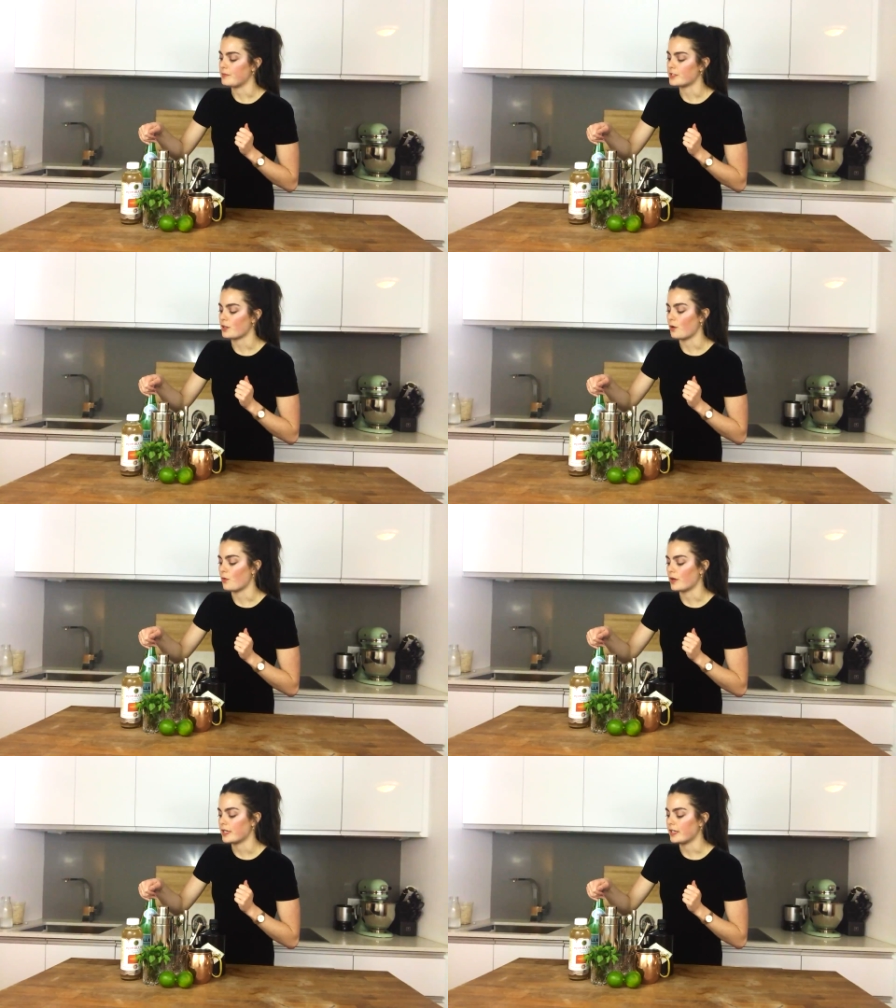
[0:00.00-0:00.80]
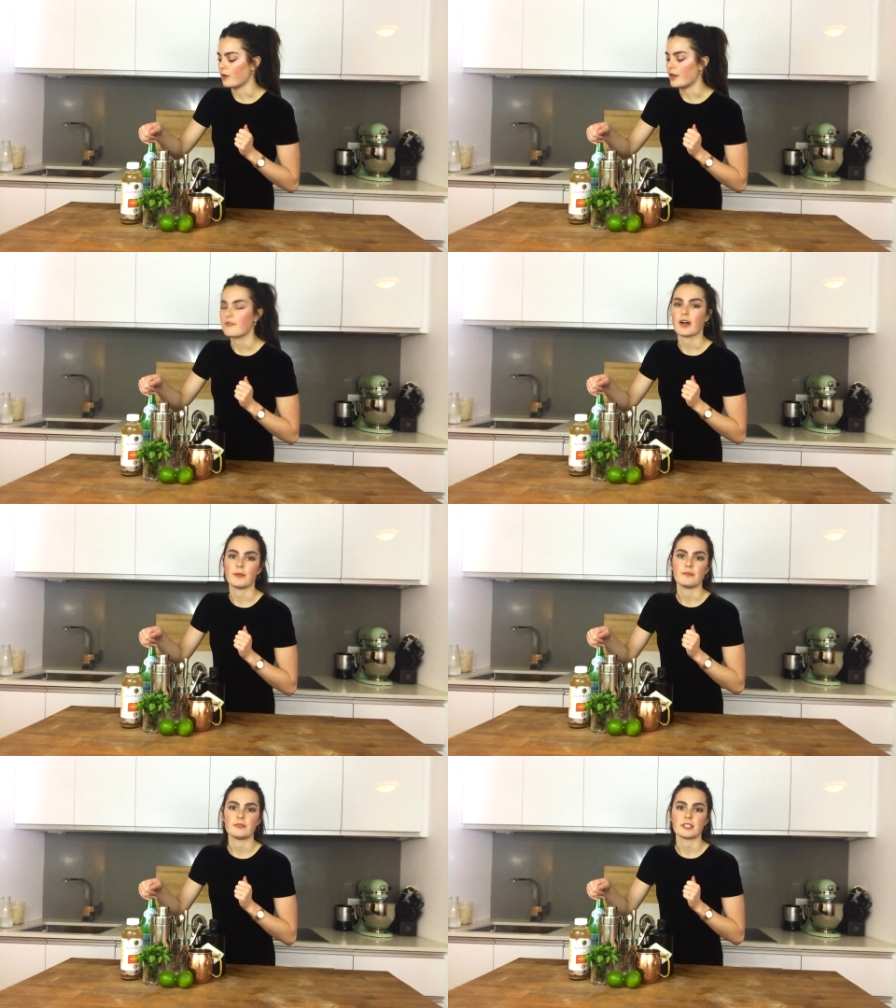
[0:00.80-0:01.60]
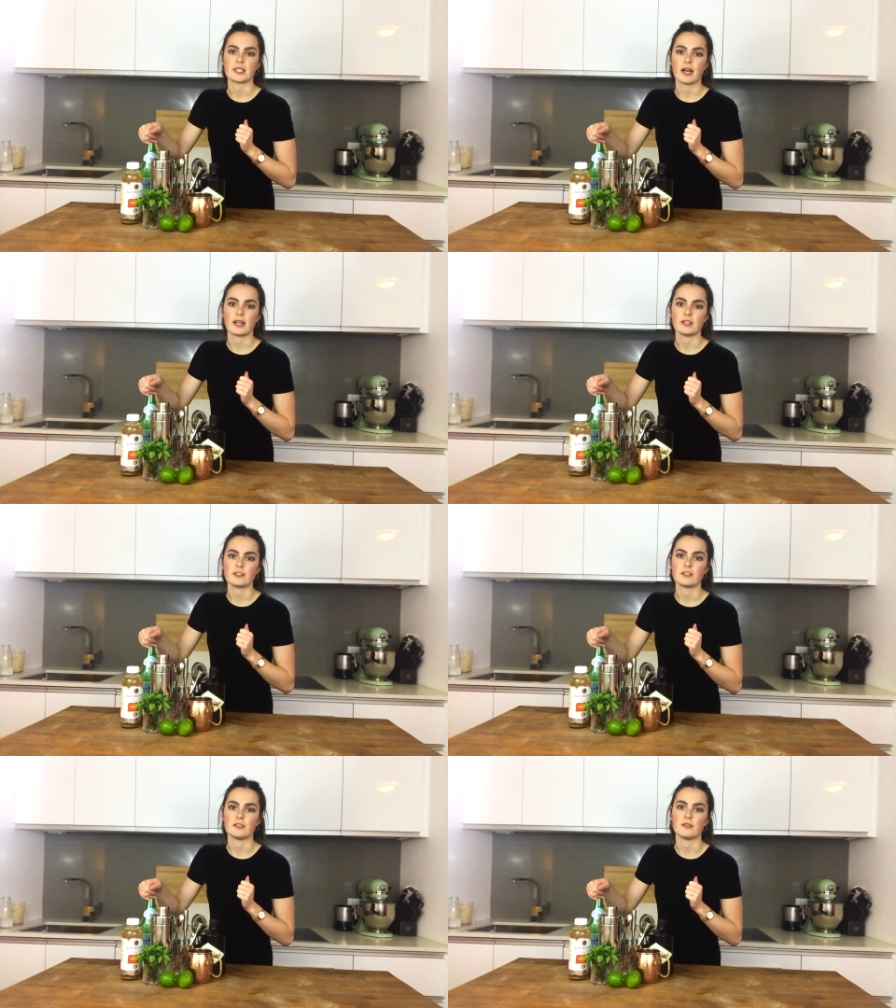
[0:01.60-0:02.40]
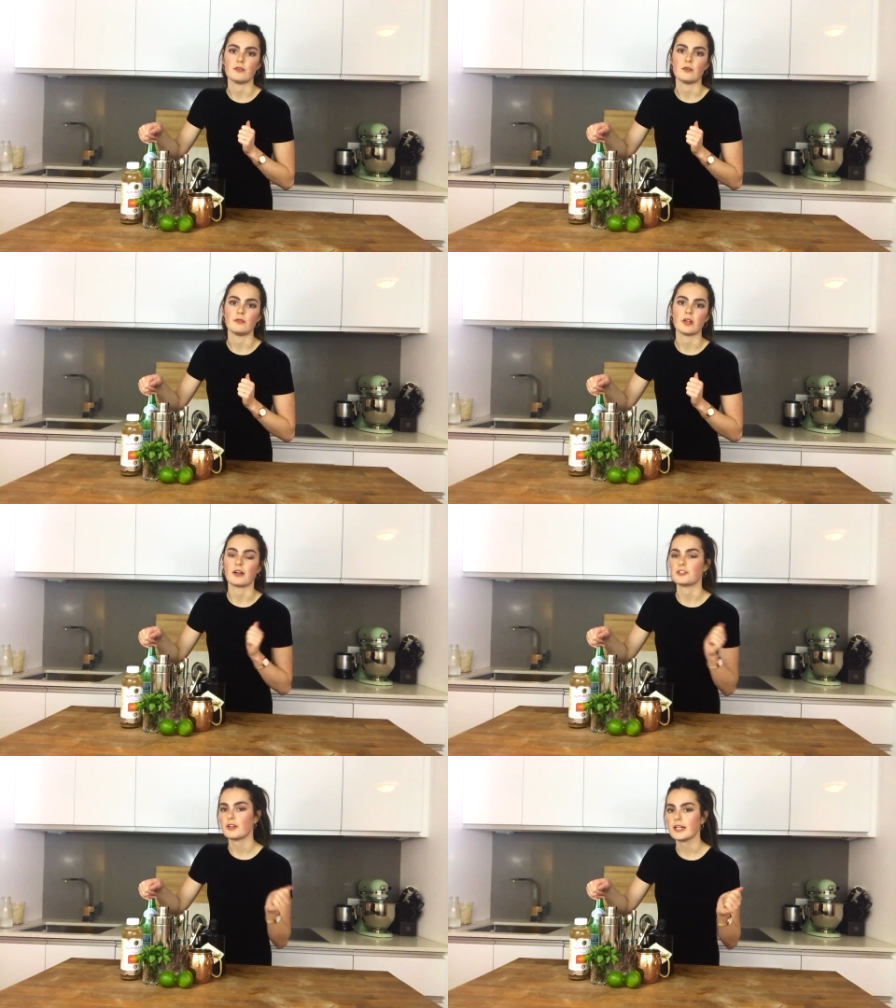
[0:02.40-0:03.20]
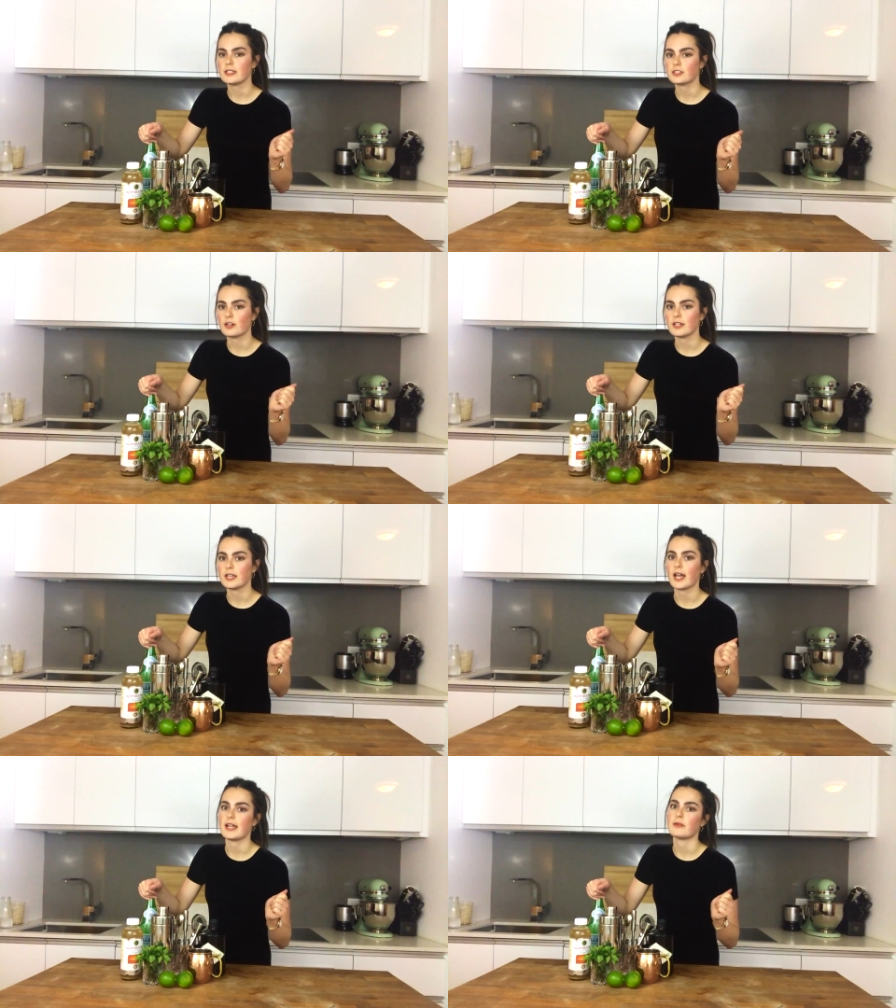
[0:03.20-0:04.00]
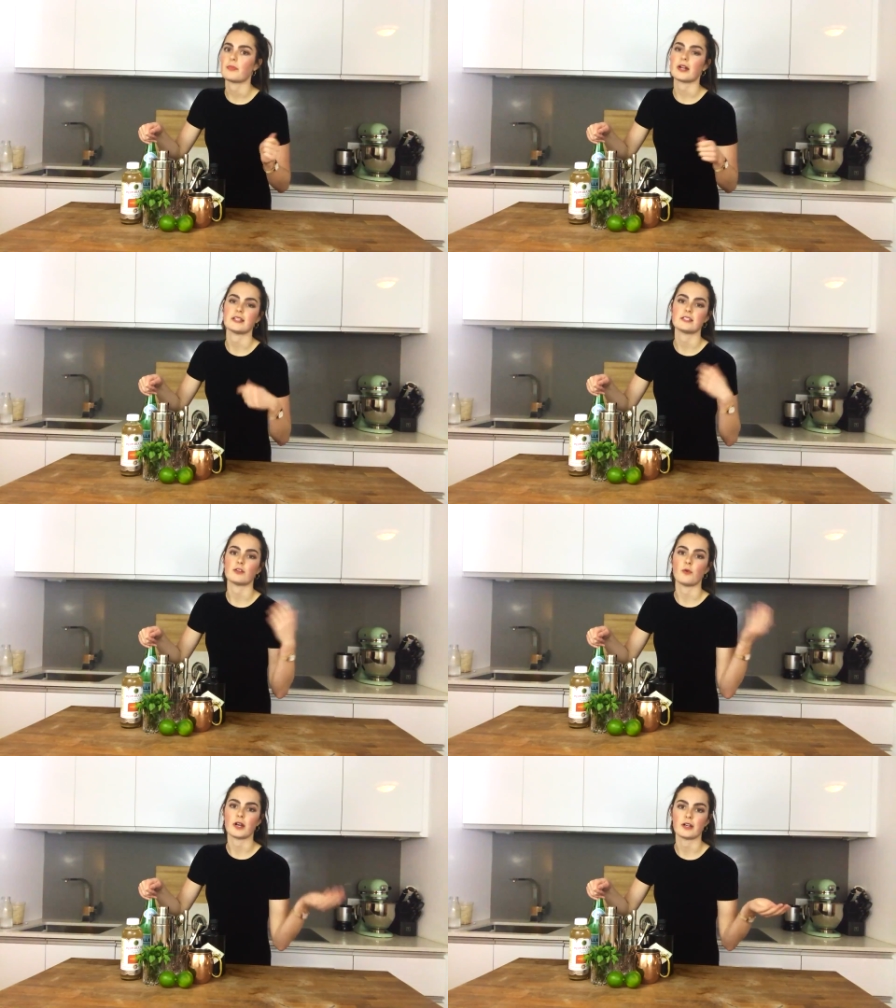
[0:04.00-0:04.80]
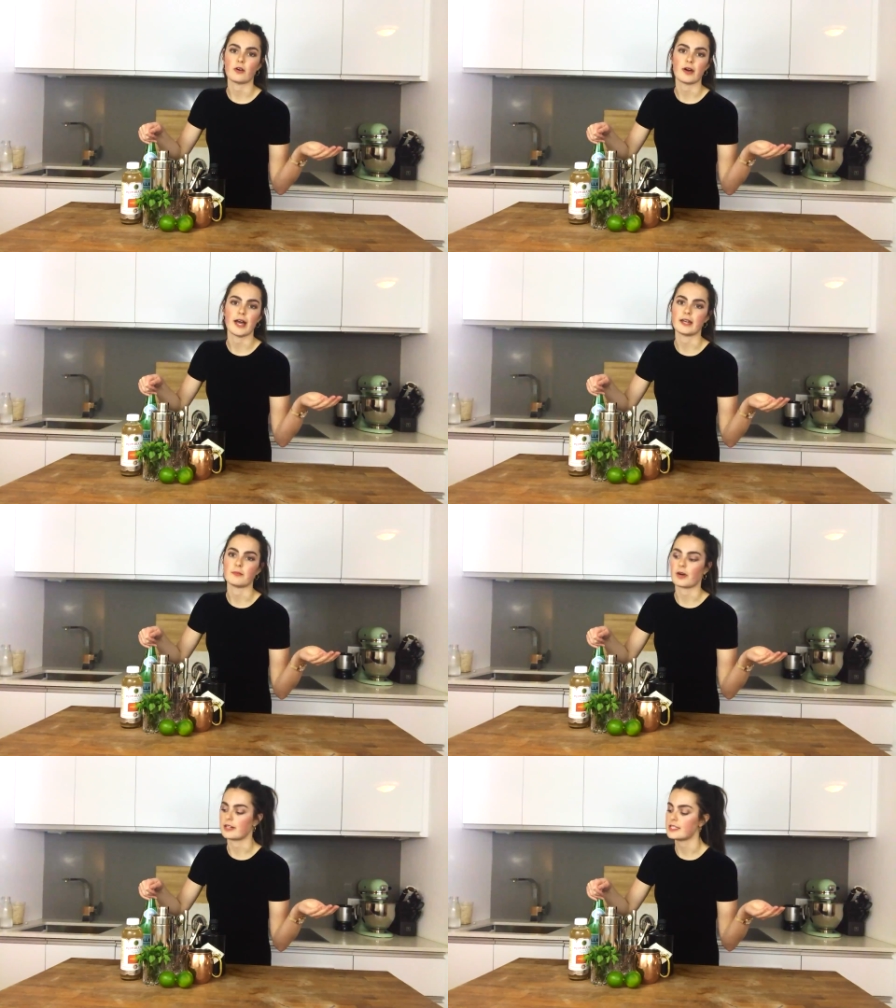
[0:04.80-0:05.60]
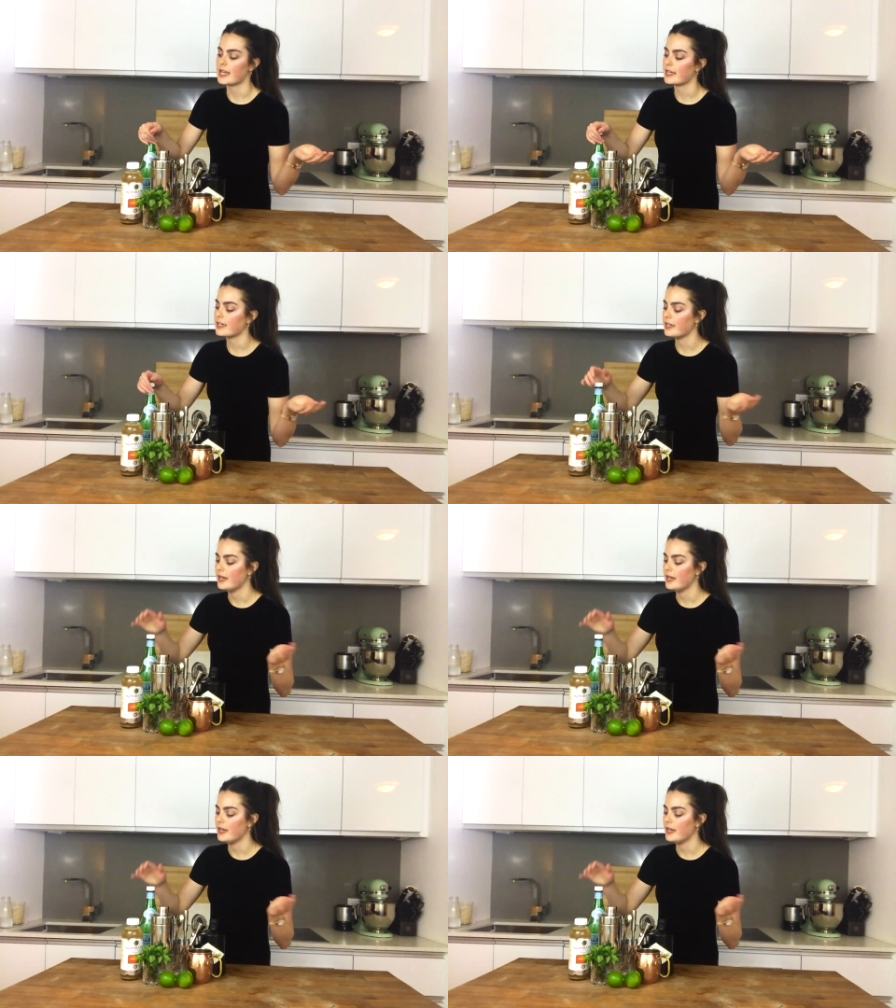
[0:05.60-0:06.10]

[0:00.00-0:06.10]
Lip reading: So, you know, if I'm deciding to not drink a certain night, but I still want to go ahead and partake,